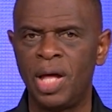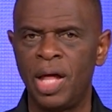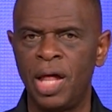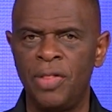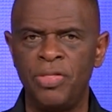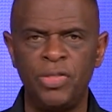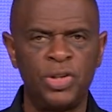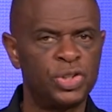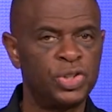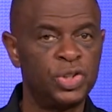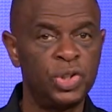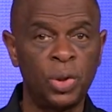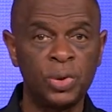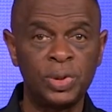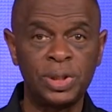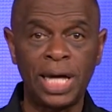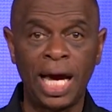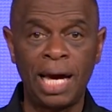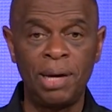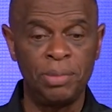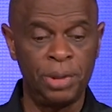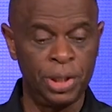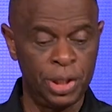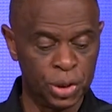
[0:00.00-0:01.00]
There's no
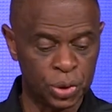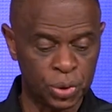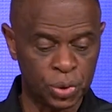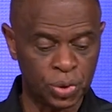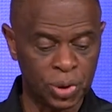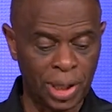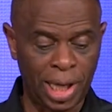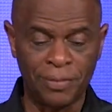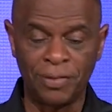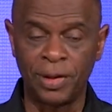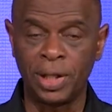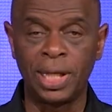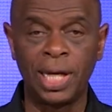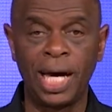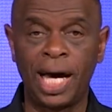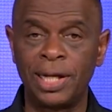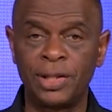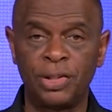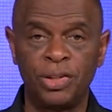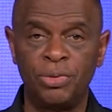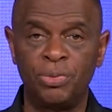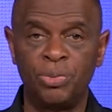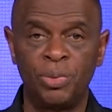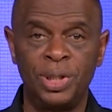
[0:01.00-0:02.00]
time in Israel's life that God
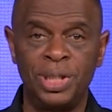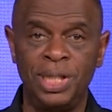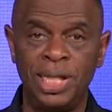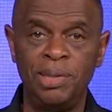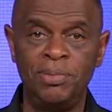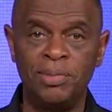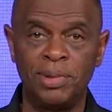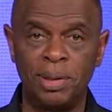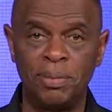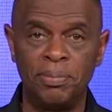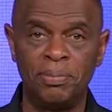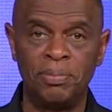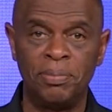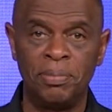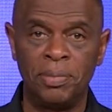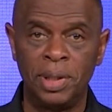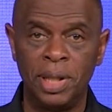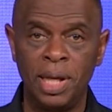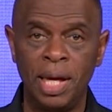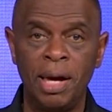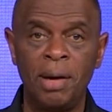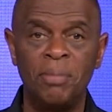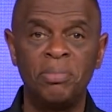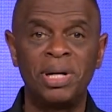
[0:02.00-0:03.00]
could redeem them.
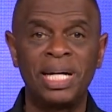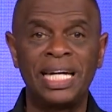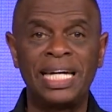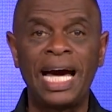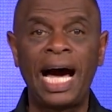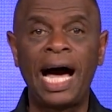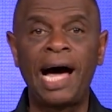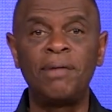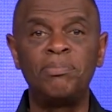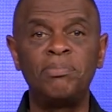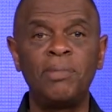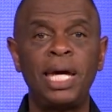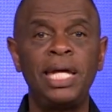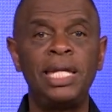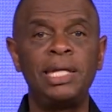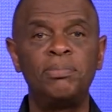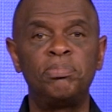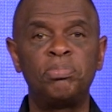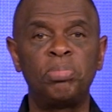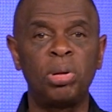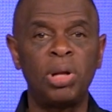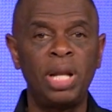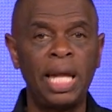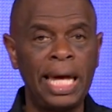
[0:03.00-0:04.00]
But God made it
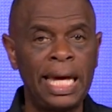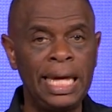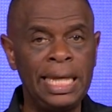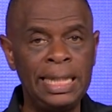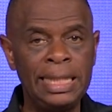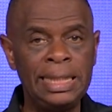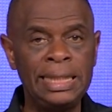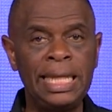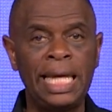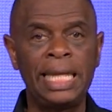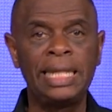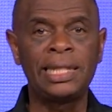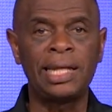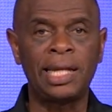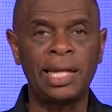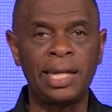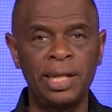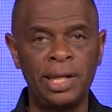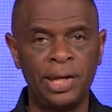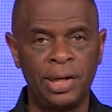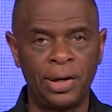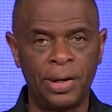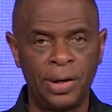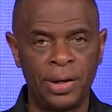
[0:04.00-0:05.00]
plain and
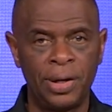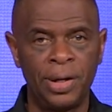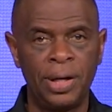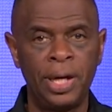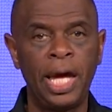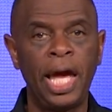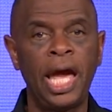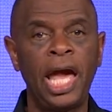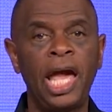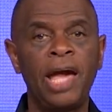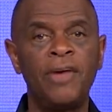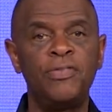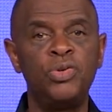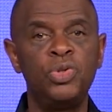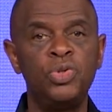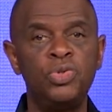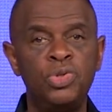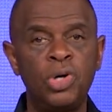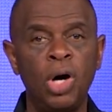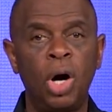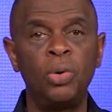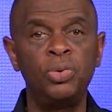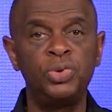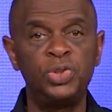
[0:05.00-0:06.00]
clear. If you
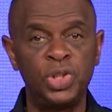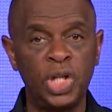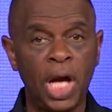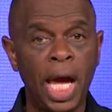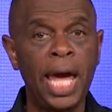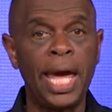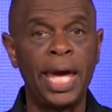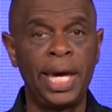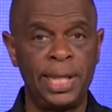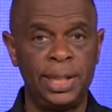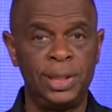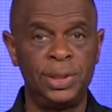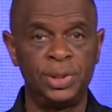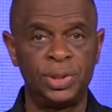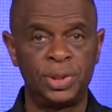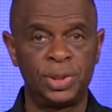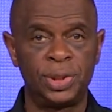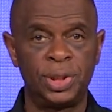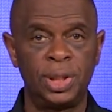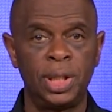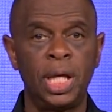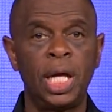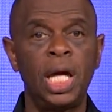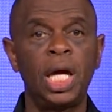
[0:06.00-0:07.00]
don't change,
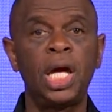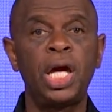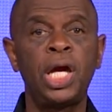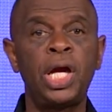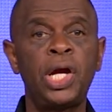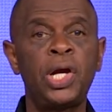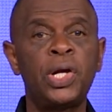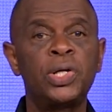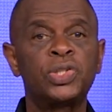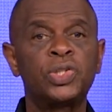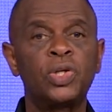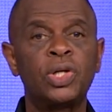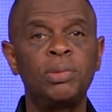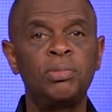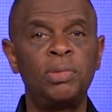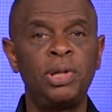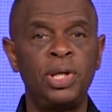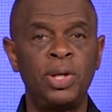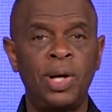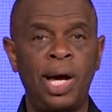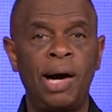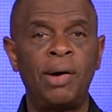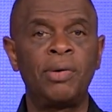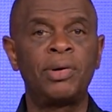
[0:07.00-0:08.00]
here's going to be
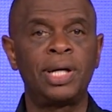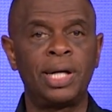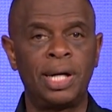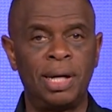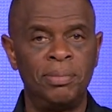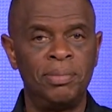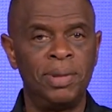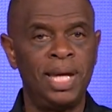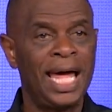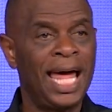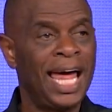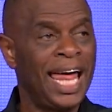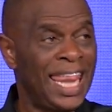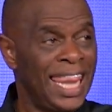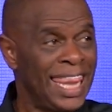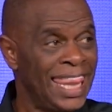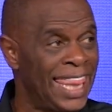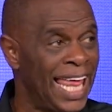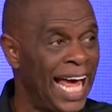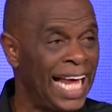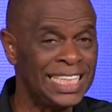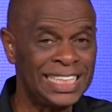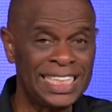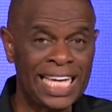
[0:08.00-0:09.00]
your outcome.
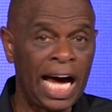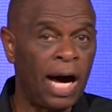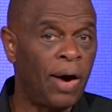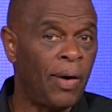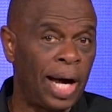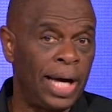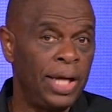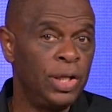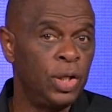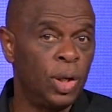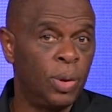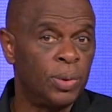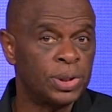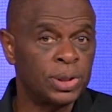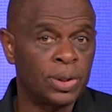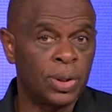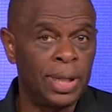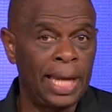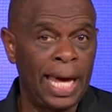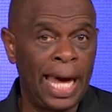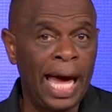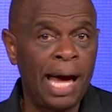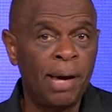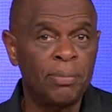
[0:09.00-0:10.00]
That's how I know what's going
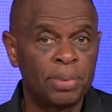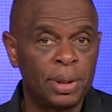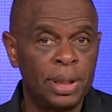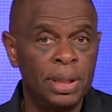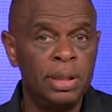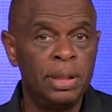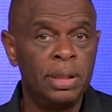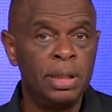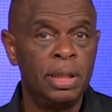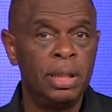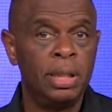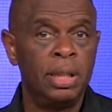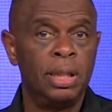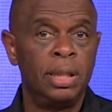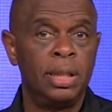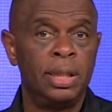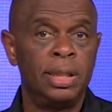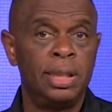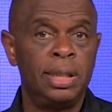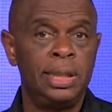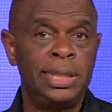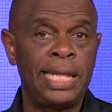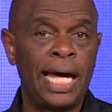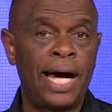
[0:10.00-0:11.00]
to happen
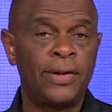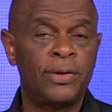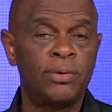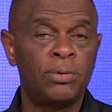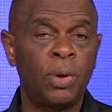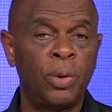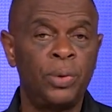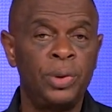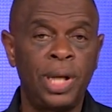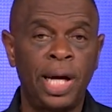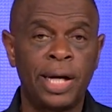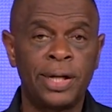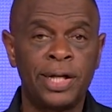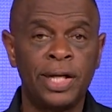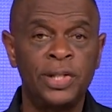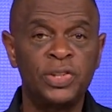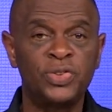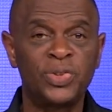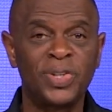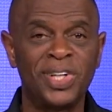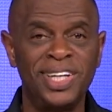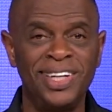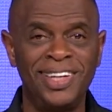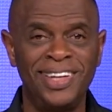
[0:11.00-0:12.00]
down the road in our
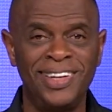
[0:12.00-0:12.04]
country.